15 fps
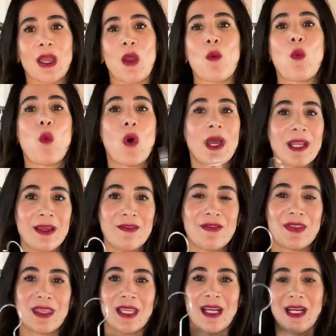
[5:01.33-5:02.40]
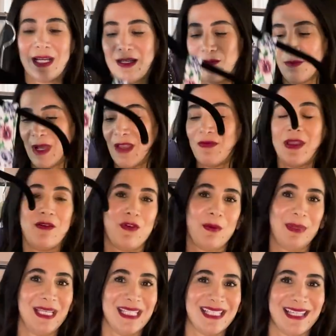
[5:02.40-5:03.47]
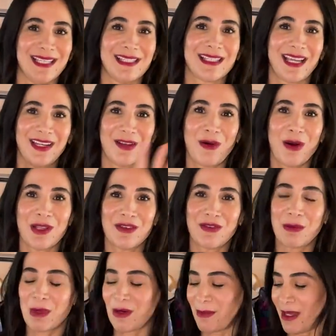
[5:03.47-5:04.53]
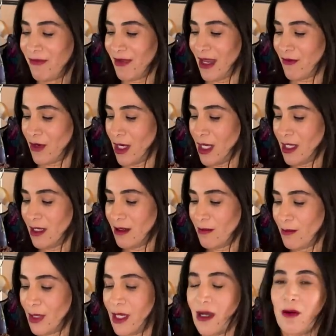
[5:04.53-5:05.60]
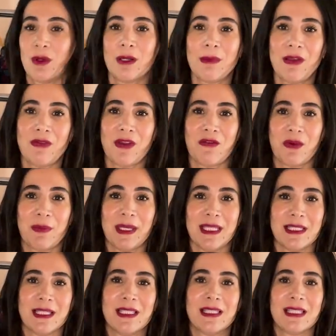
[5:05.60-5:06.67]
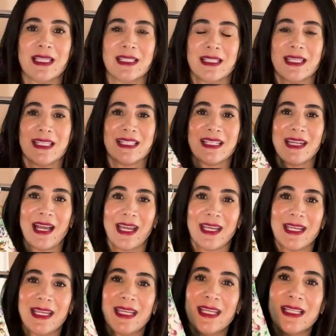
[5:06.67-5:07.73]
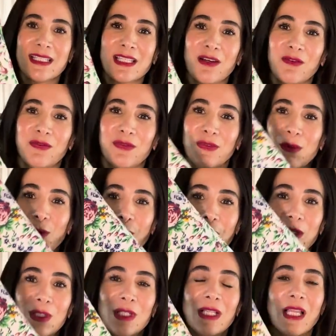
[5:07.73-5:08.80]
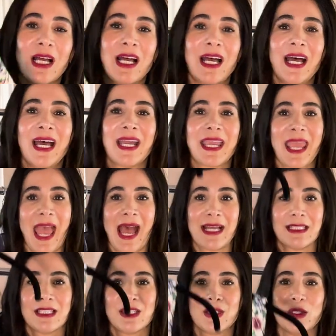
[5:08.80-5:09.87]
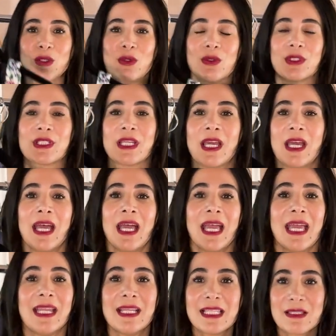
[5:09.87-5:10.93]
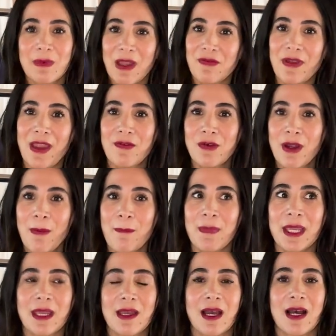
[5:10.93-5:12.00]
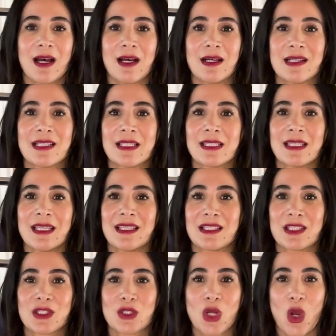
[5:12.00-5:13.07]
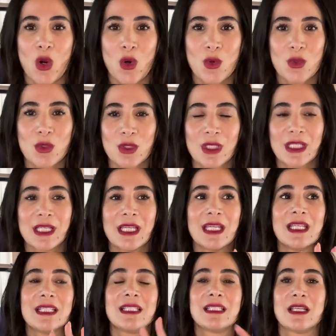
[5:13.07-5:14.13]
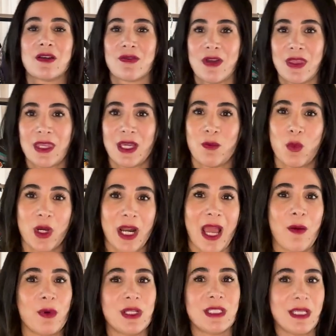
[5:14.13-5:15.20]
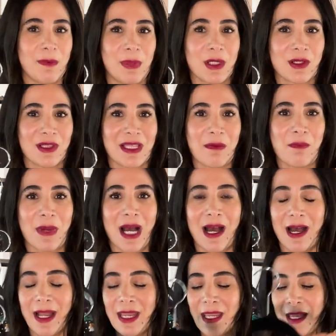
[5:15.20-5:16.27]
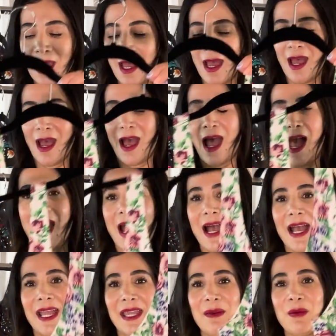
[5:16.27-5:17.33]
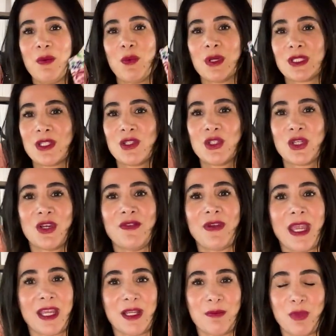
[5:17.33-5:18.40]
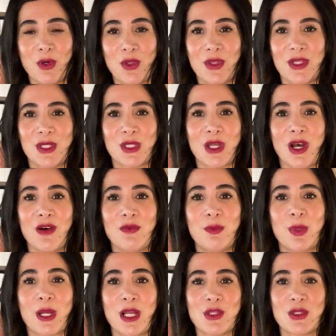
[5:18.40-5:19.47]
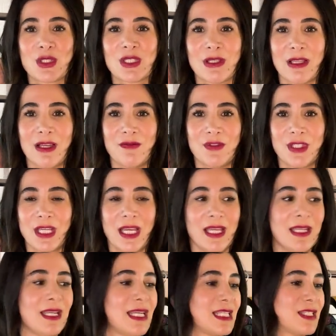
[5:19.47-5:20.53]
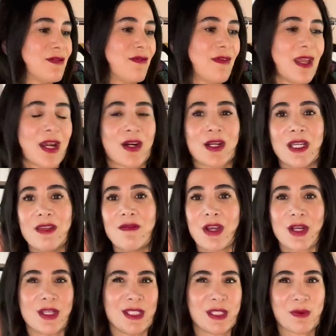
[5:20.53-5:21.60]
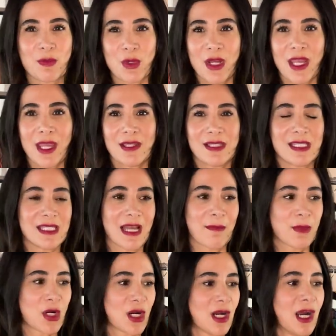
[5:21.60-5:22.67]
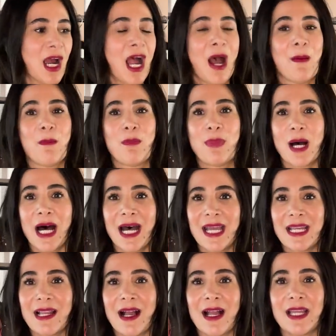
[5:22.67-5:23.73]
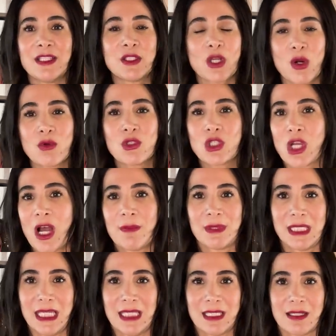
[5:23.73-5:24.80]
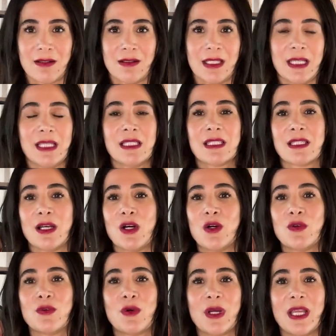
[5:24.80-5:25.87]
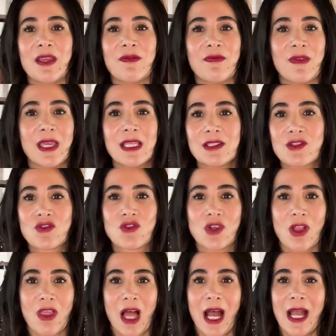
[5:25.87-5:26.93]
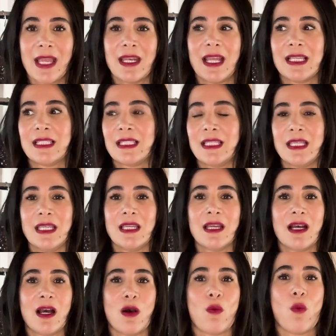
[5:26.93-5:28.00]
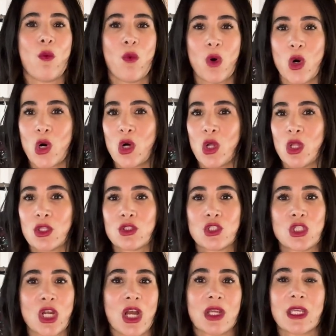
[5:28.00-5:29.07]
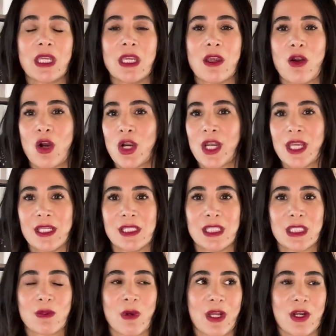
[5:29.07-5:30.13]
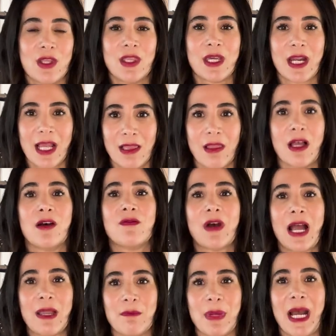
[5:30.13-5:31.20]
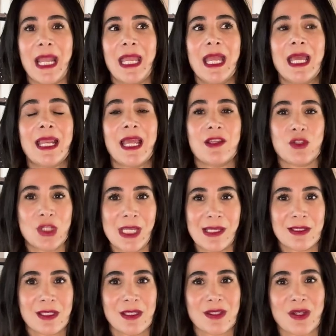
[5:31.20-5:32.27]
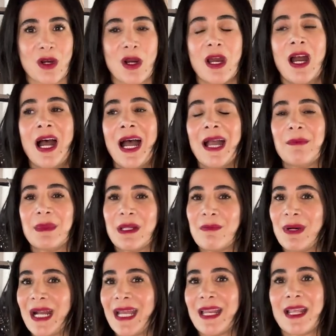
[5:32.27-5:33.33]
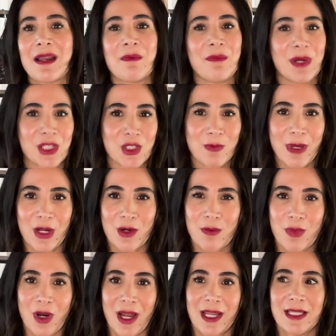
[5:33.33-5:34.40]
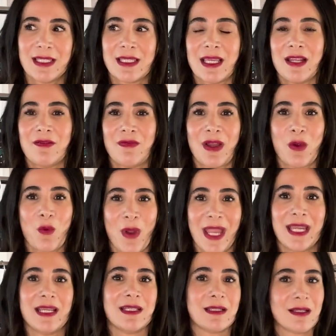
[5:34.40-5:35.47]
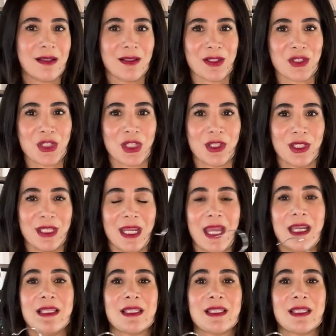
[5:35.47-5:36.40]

One of my favorite pieces, I know all of them are my favorite, but one of my favorite pieces is this 90s floral catsuit. And it's my favorite because it's totally different than what I would typically buy. I wasn't sure if I could pull this off, but I just loved it. It's very, very spring and summer, but I don't shop seasonally. So if it's July and I see a wool chunky cardigan sweater that I love, I buy it, and chances are I'm gonna buy it at a much better price than if I wait until a chilly day.